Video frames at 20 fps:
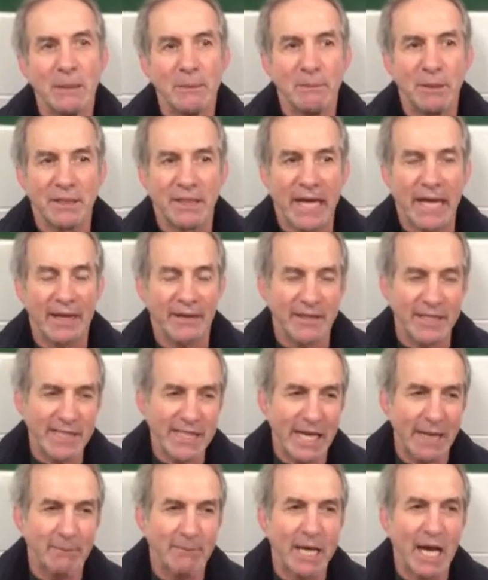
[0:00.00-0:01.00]
but that at the
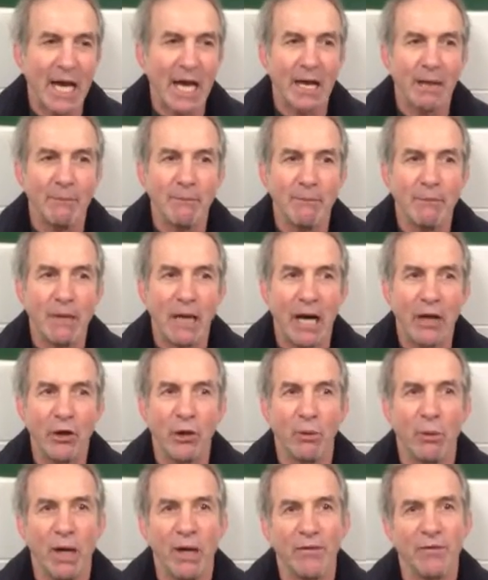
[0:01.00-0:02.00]
same time, I
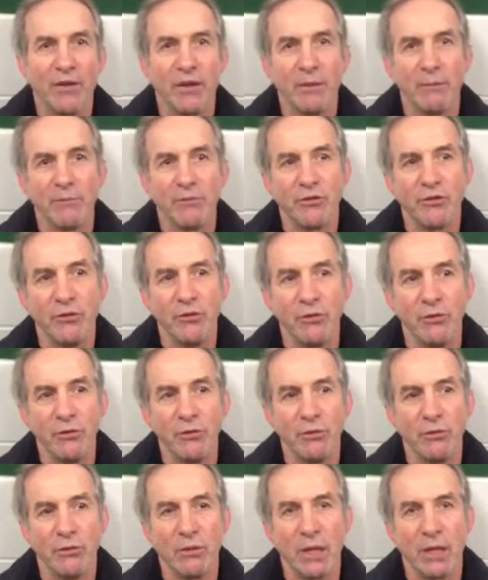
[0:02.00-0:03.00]
don't want them
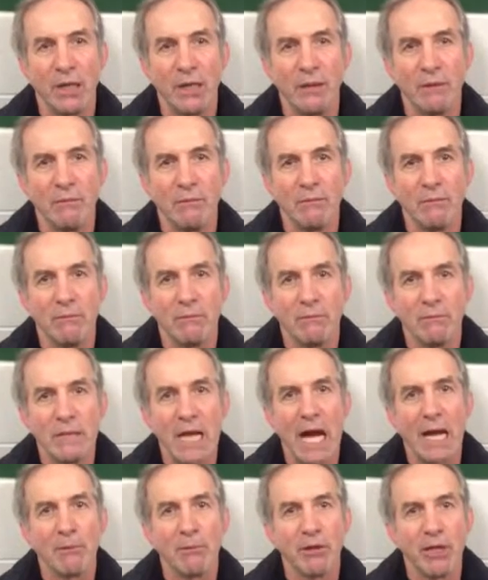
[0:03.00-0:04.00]
to
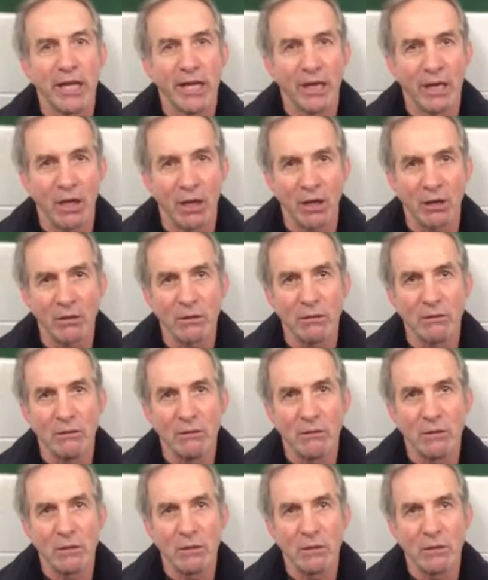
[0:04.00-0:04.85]
not play hard